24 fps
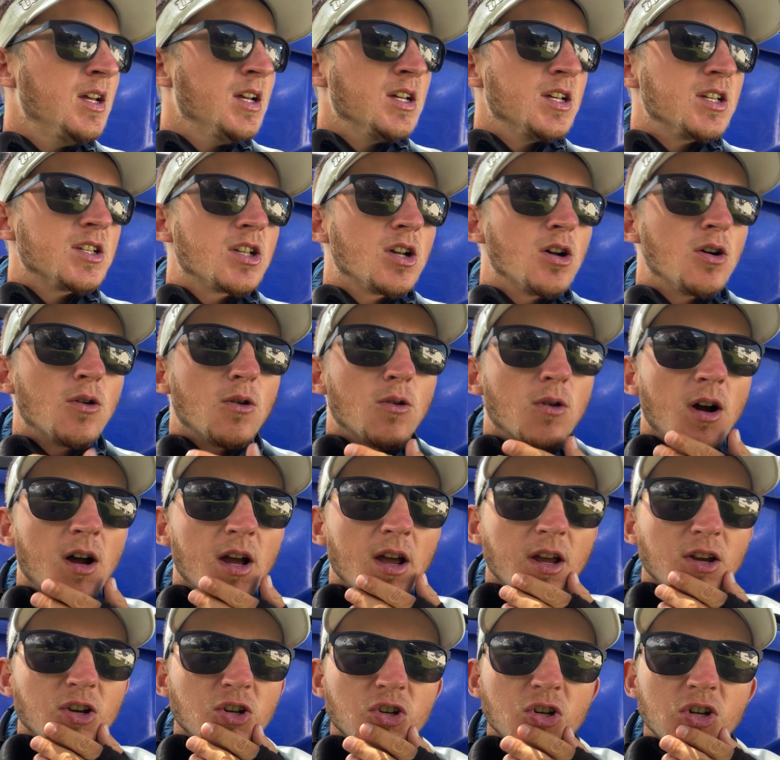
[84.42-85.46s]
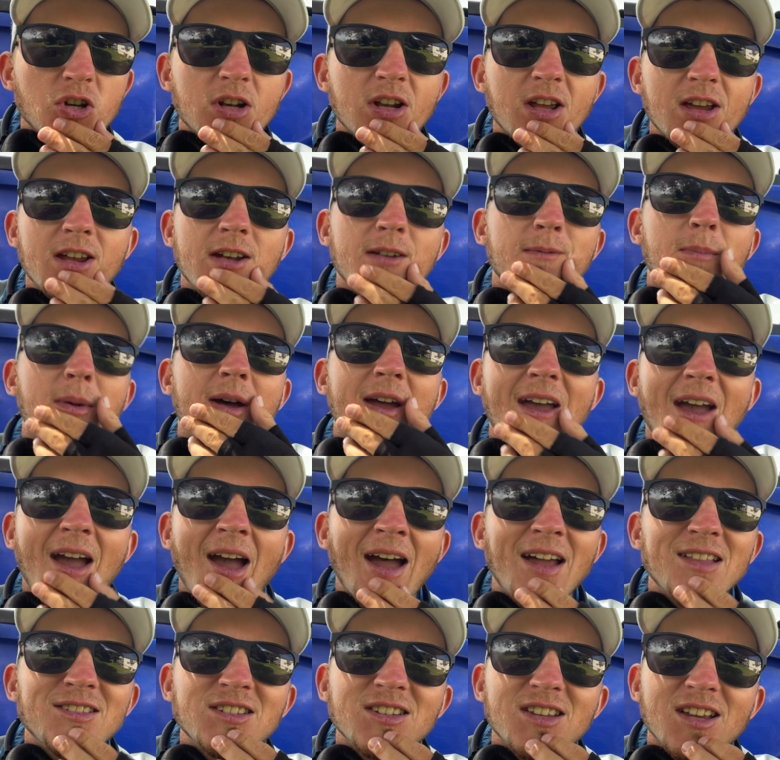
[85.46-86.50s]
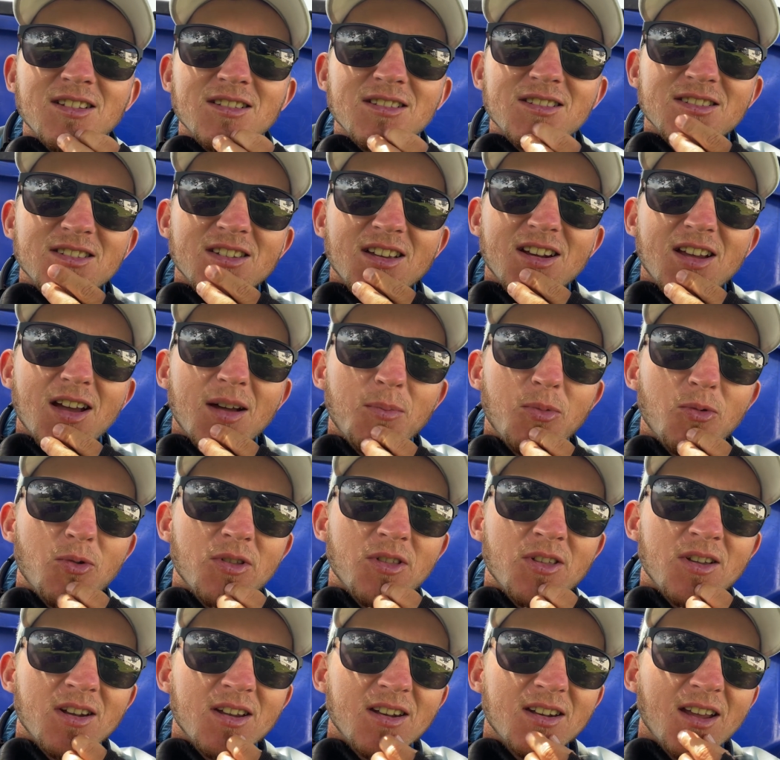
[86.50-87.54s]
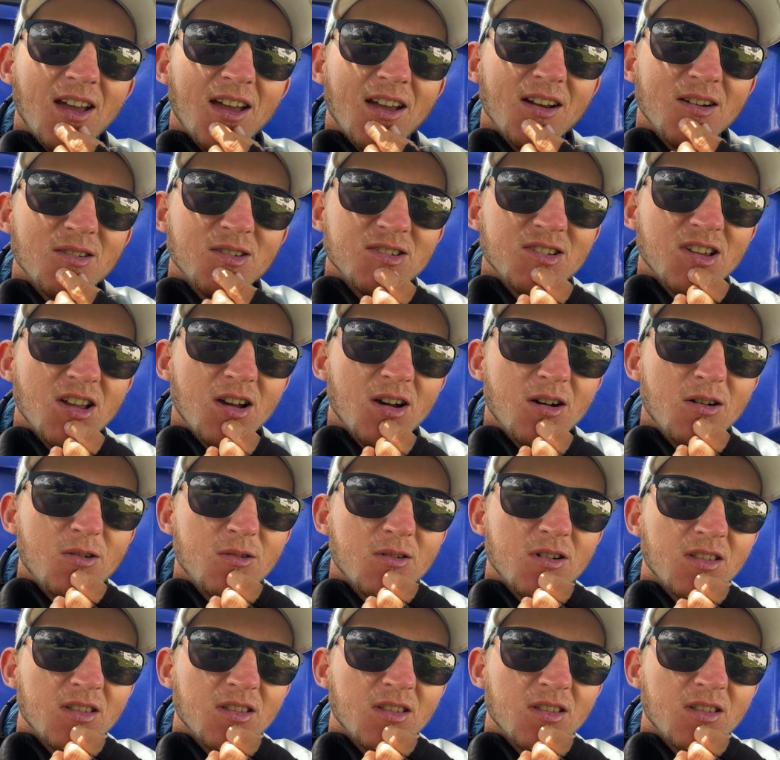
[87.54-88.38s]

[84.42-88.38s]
So I should get my AdSense set up within a day or so,